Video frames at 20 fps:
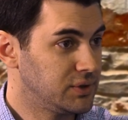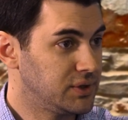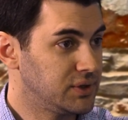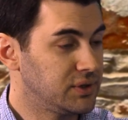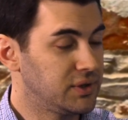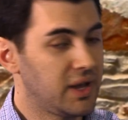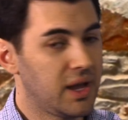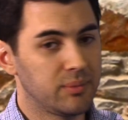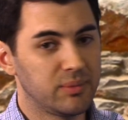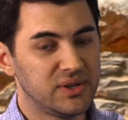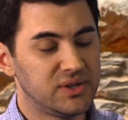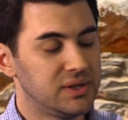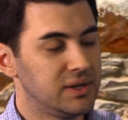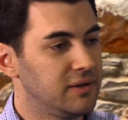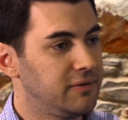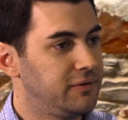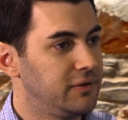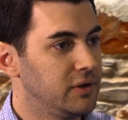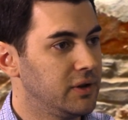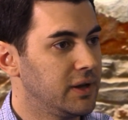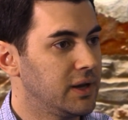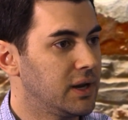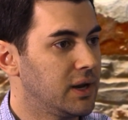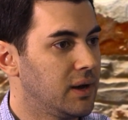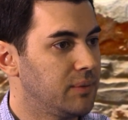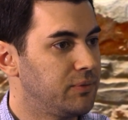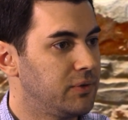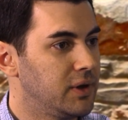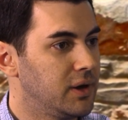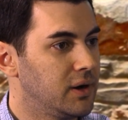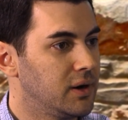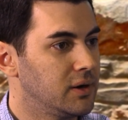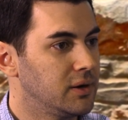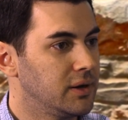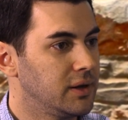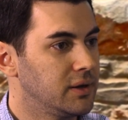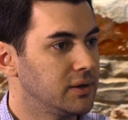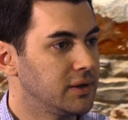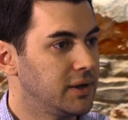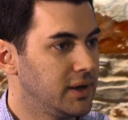which is the NBC affiliate up there
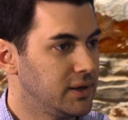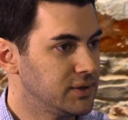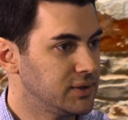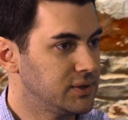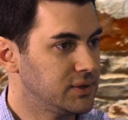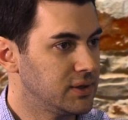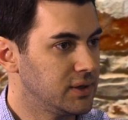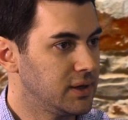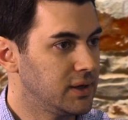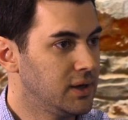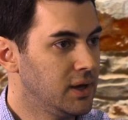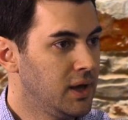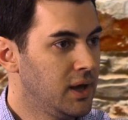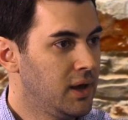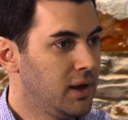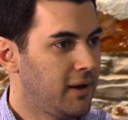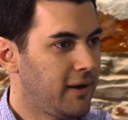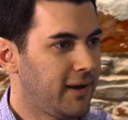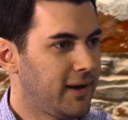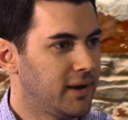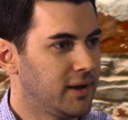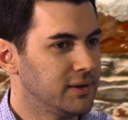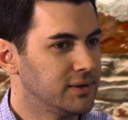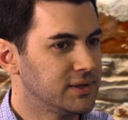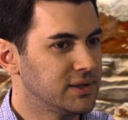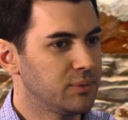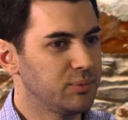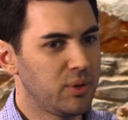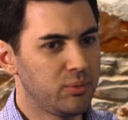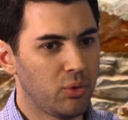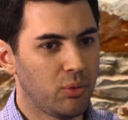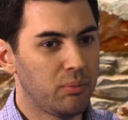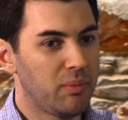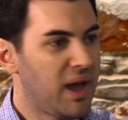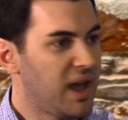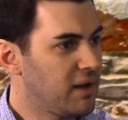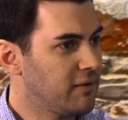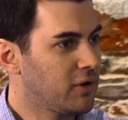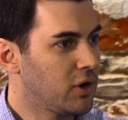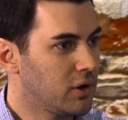in Kansas City. And some people
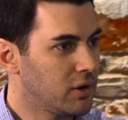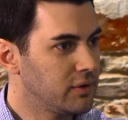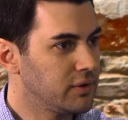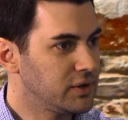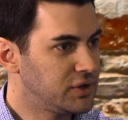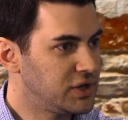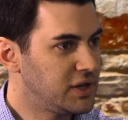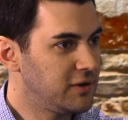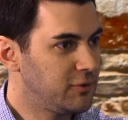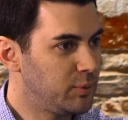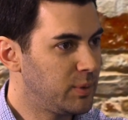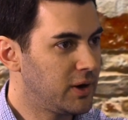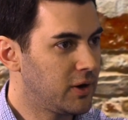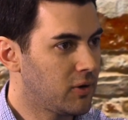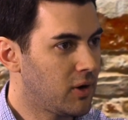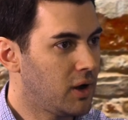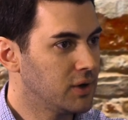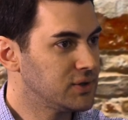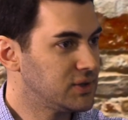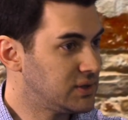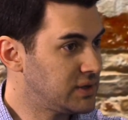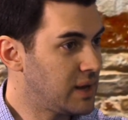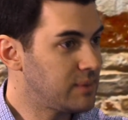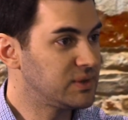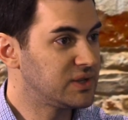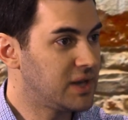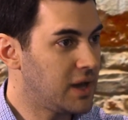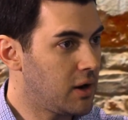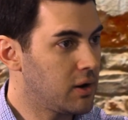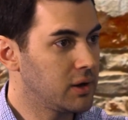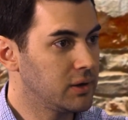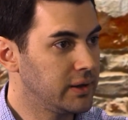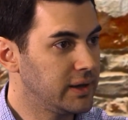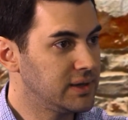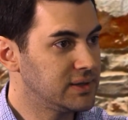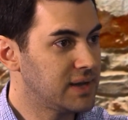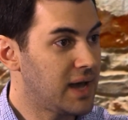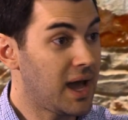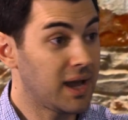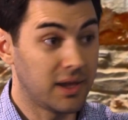may have heard the chief meteorologist. His name is Gary
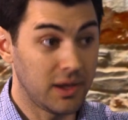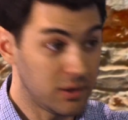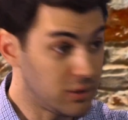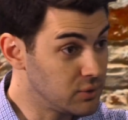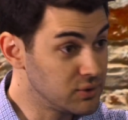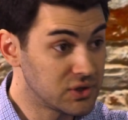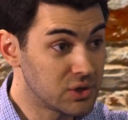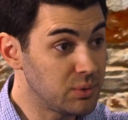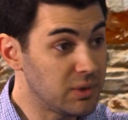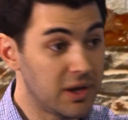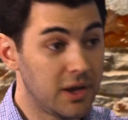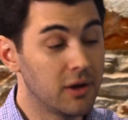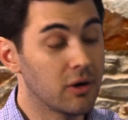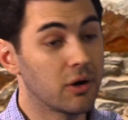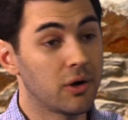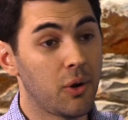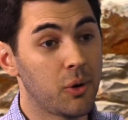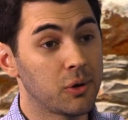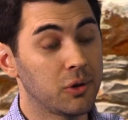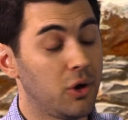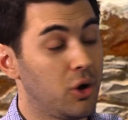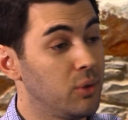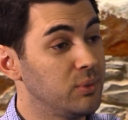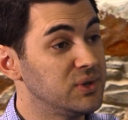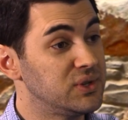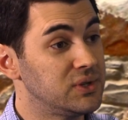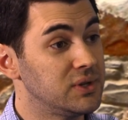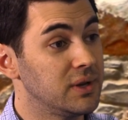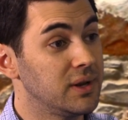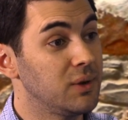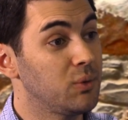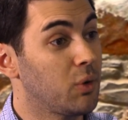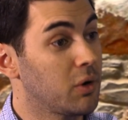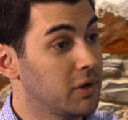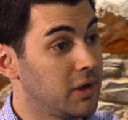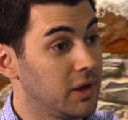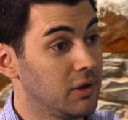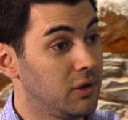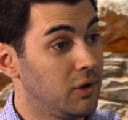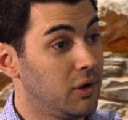Lezak. He used to be here in Oklahoma City
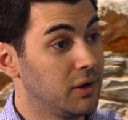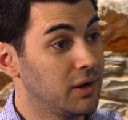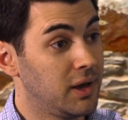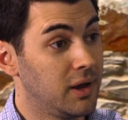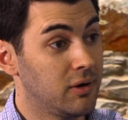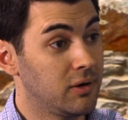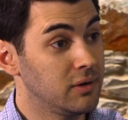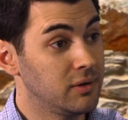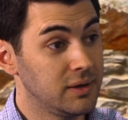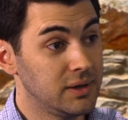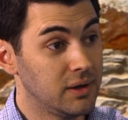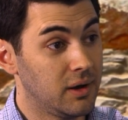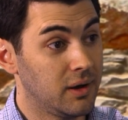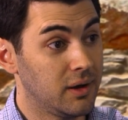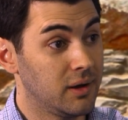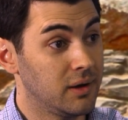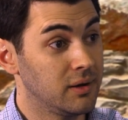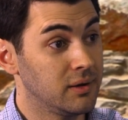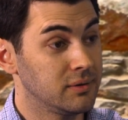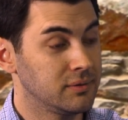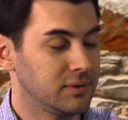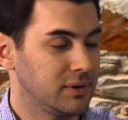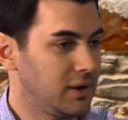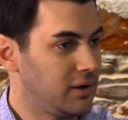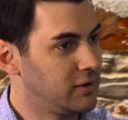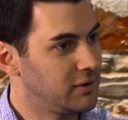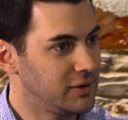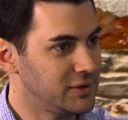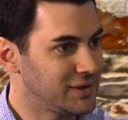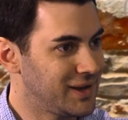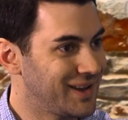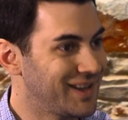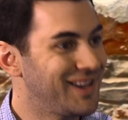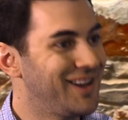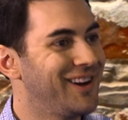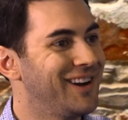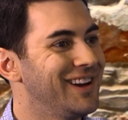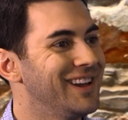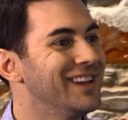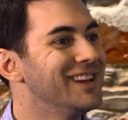working along Gary
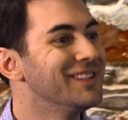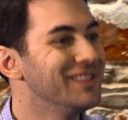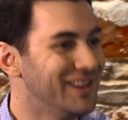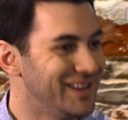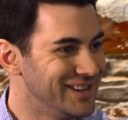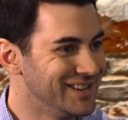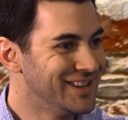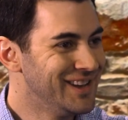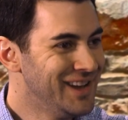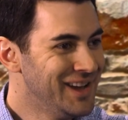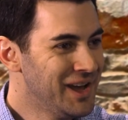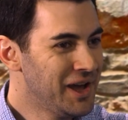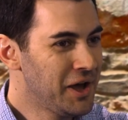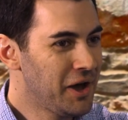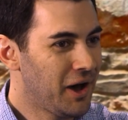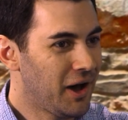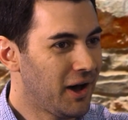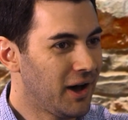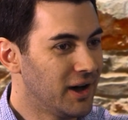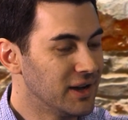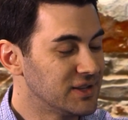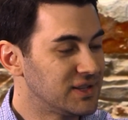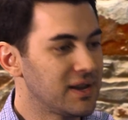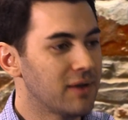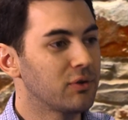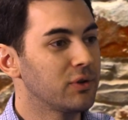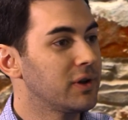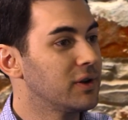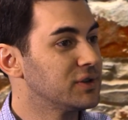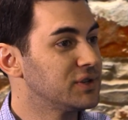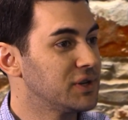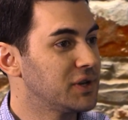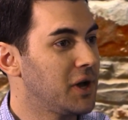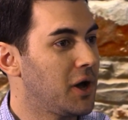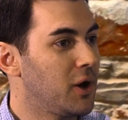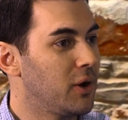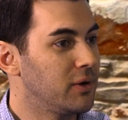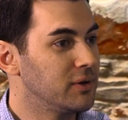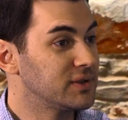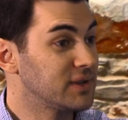England. Yeah. Several years
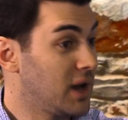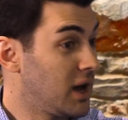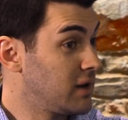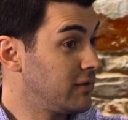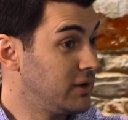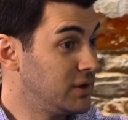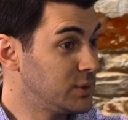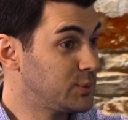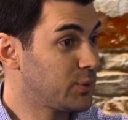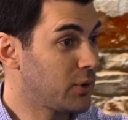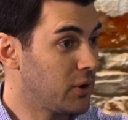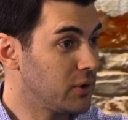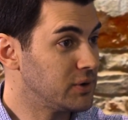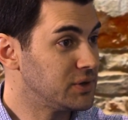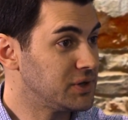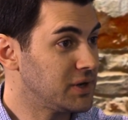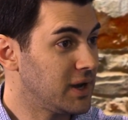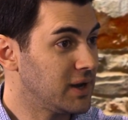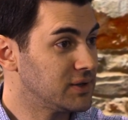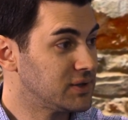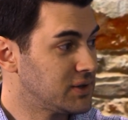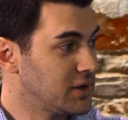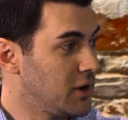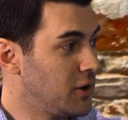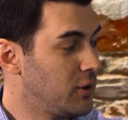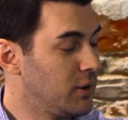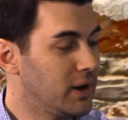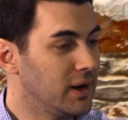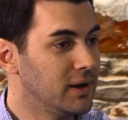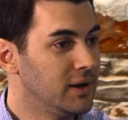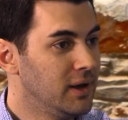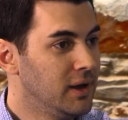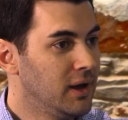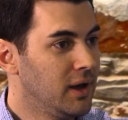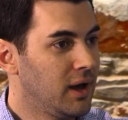ago, he was kind of his protege. So